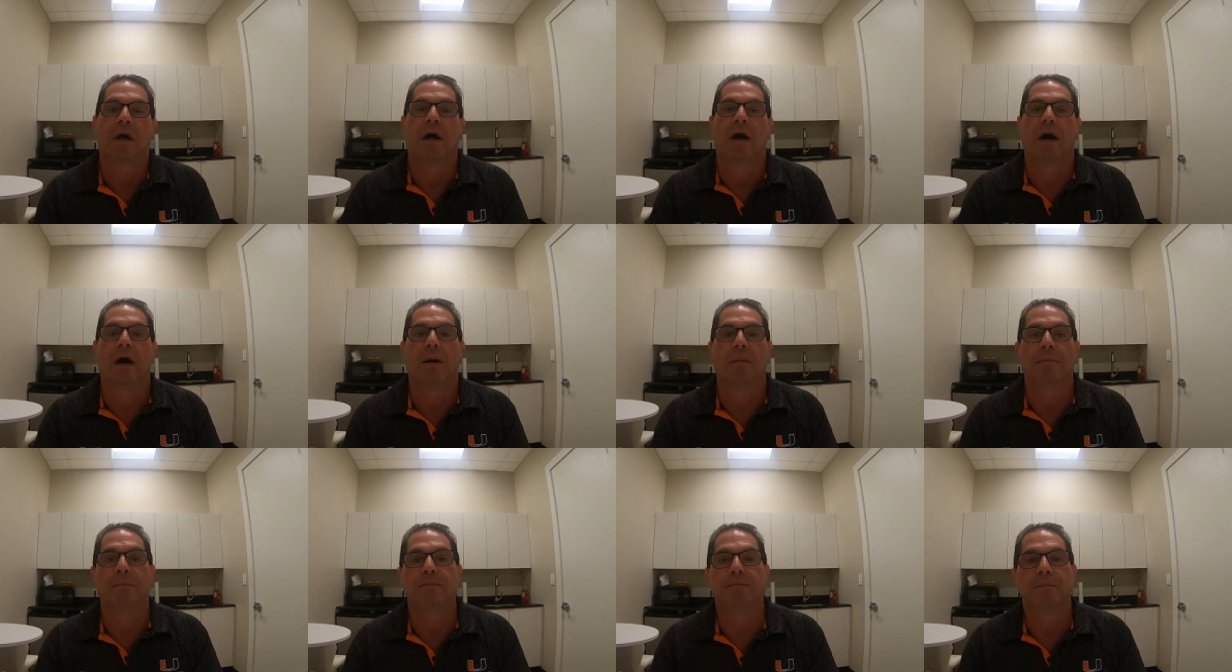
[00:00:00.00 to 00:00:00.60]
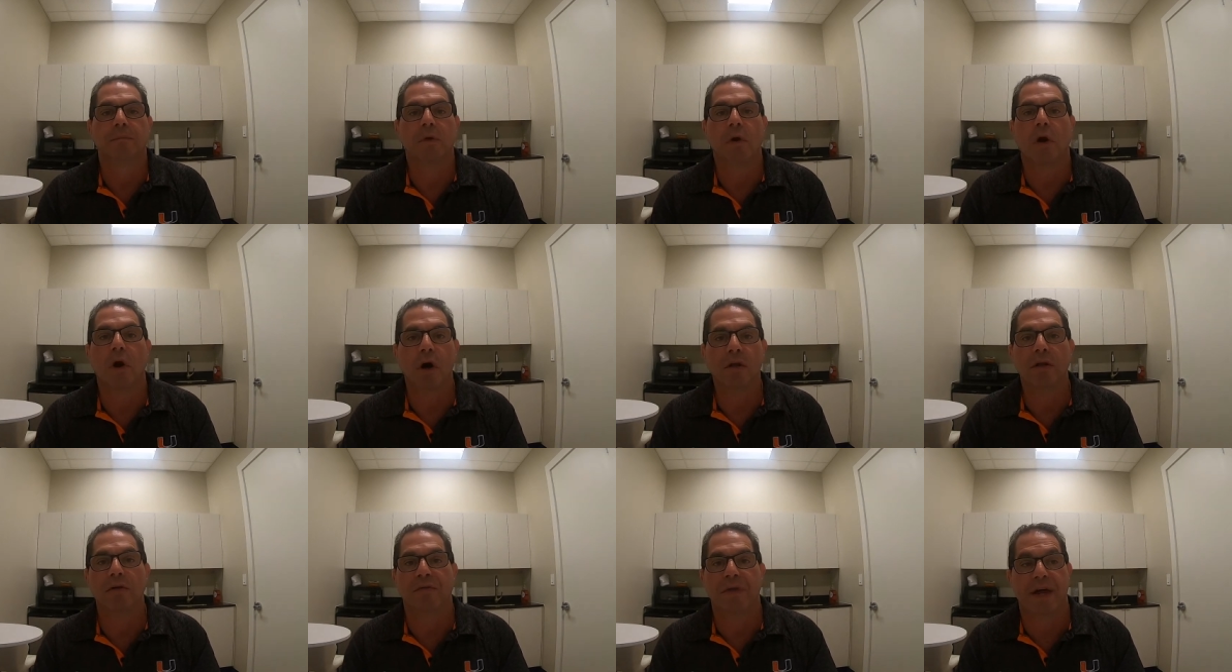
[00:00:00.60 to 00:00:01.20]

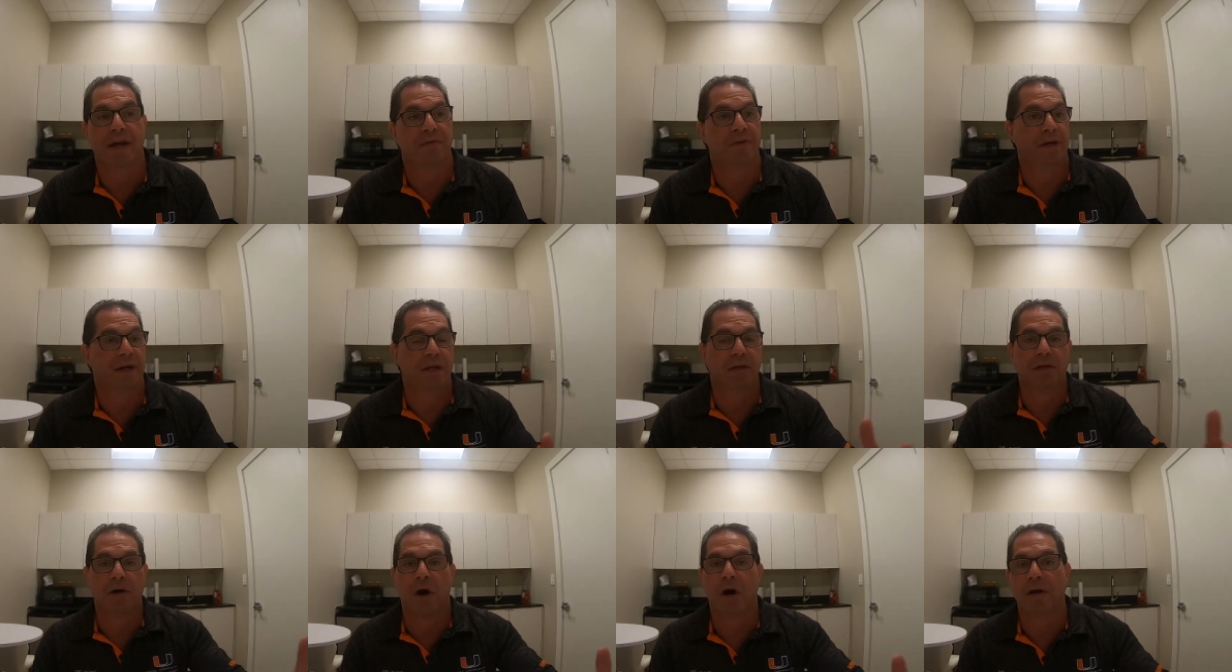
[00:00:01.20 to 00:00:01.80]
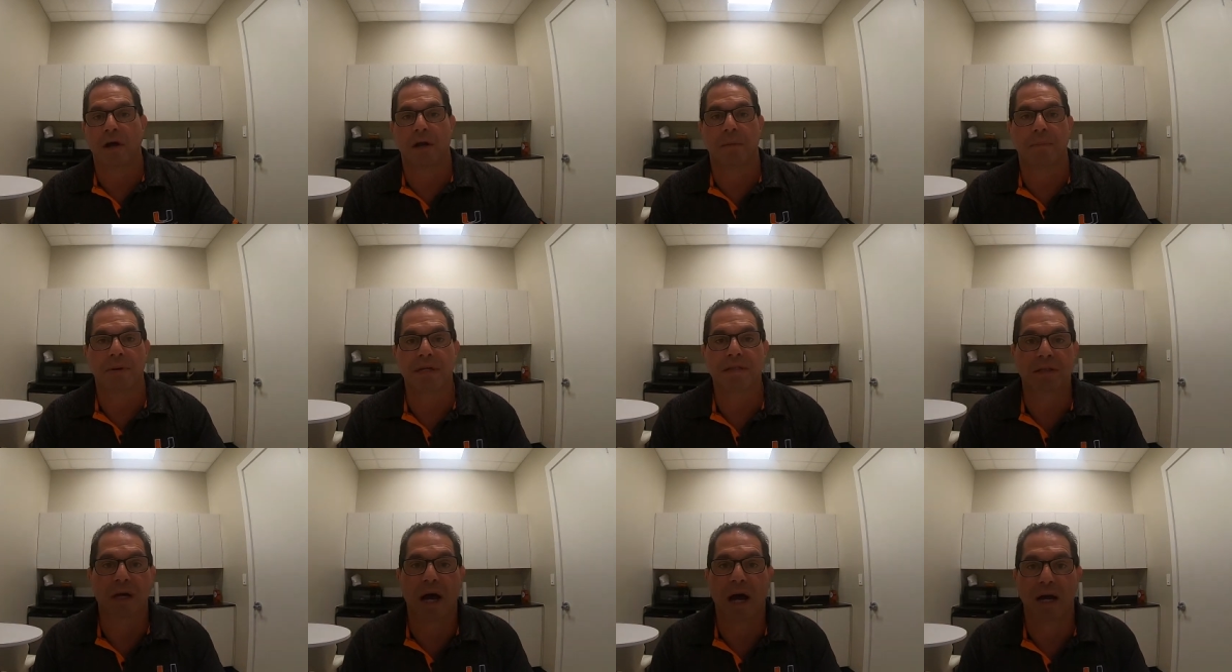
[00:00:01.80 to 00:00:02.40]
All of that. If I get caught on a
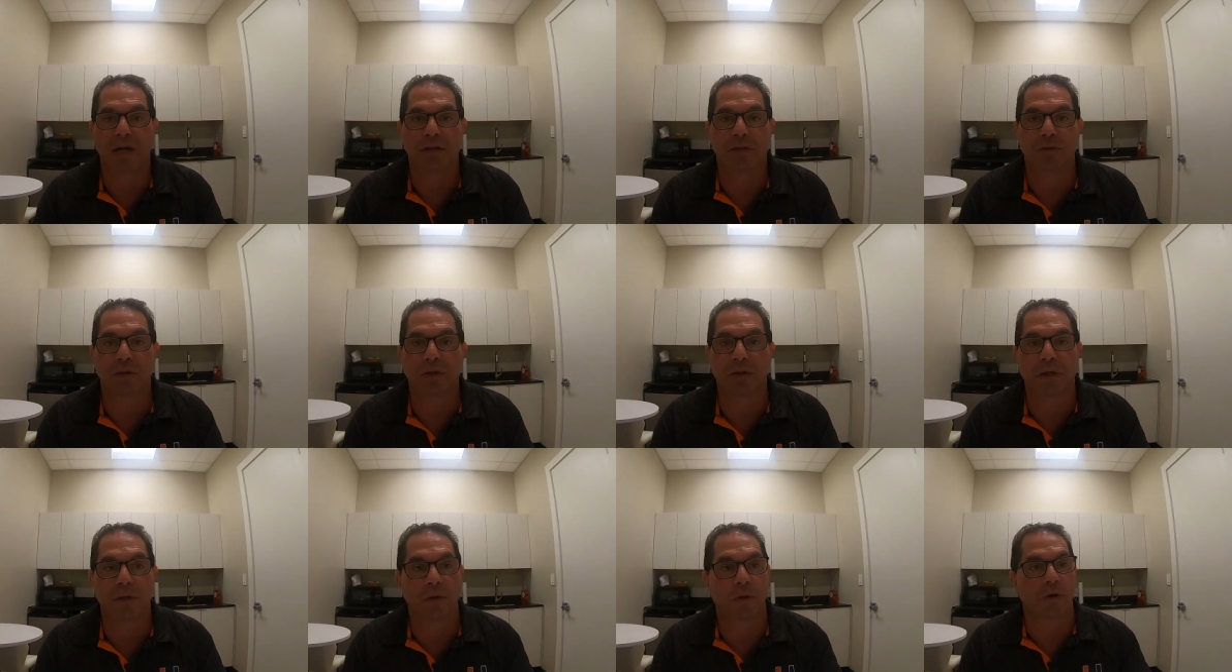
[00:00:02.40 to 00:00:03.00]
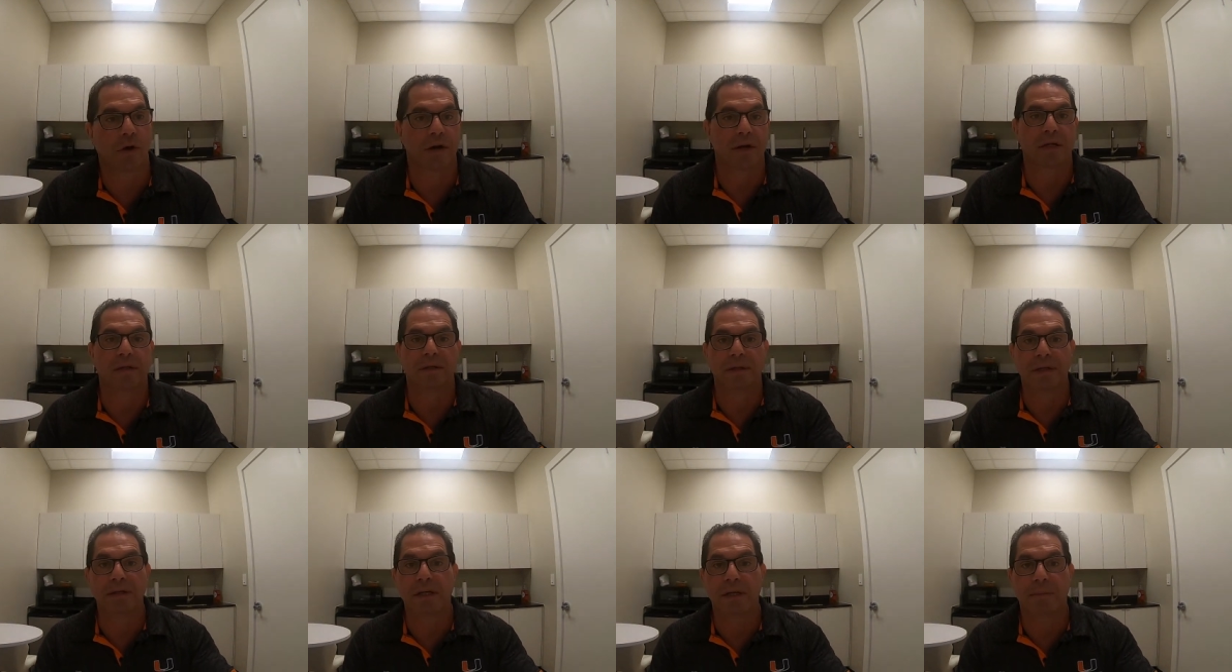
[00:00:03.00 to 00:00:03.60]
piece of hydrilla or on a
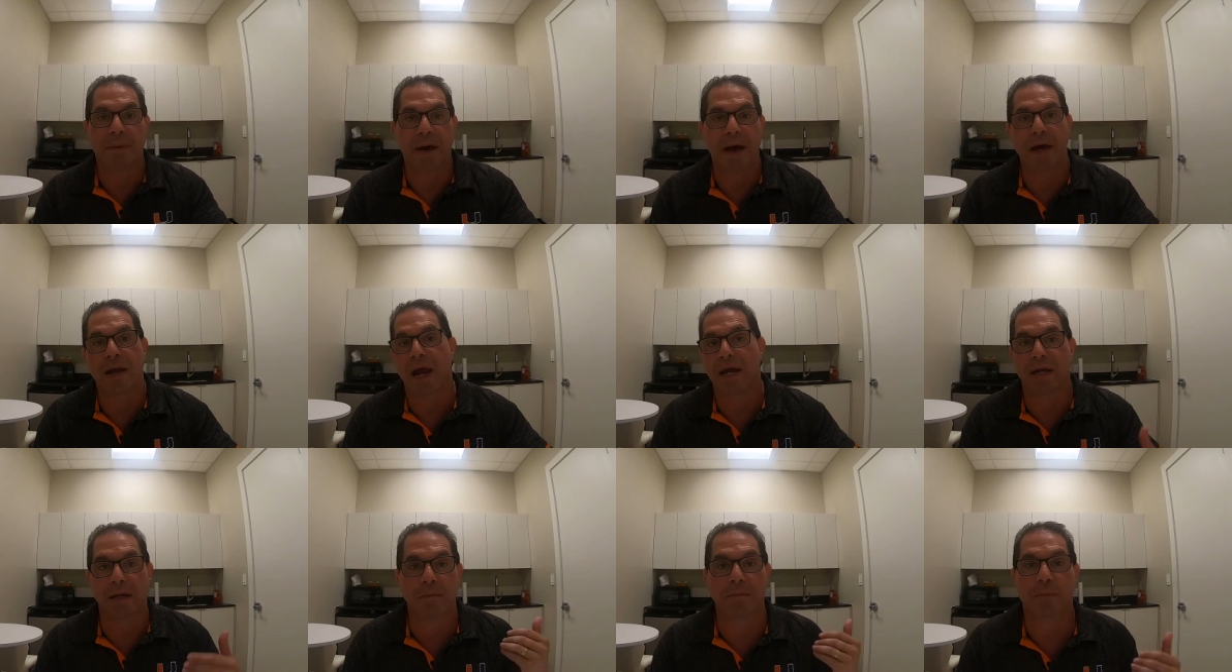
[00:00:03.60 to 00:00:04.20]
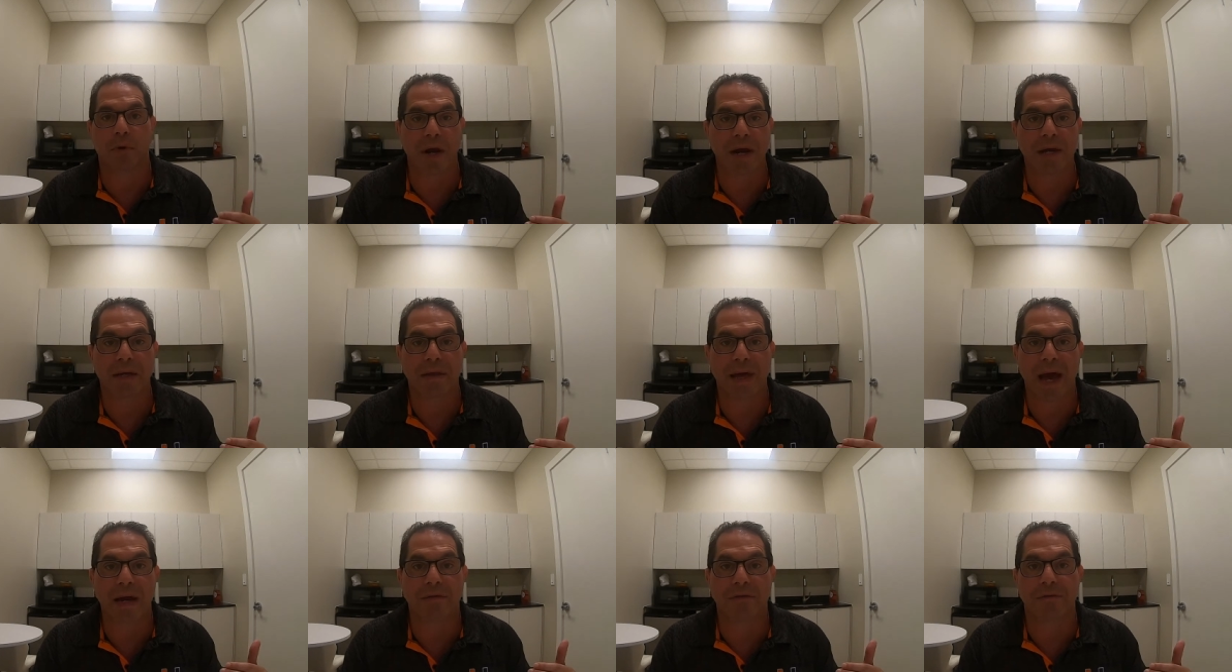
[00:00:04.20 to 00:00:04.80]
lily pad, I can break
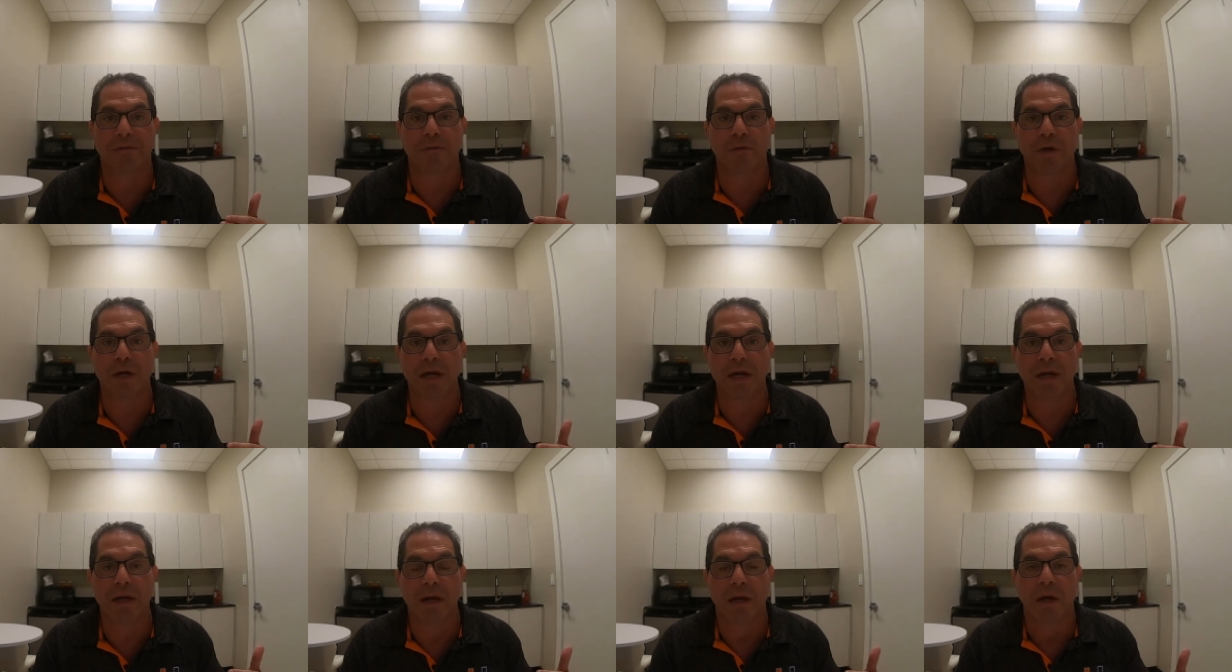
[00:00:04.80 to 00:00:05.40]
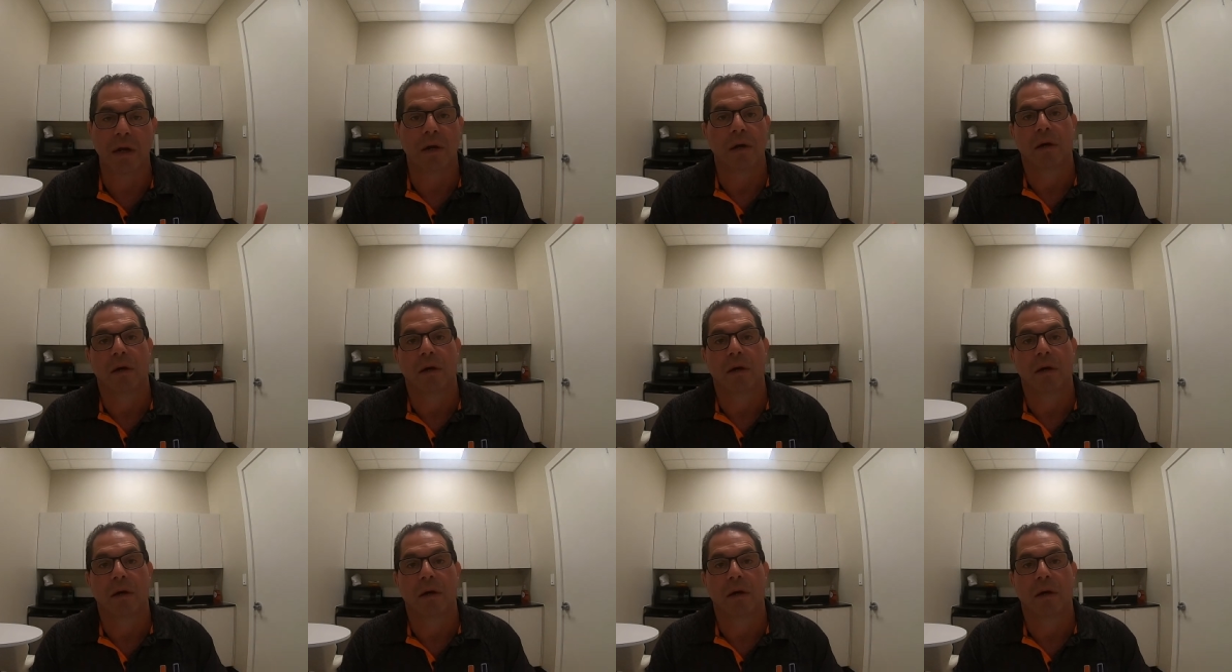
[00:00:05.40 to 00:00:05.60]
that free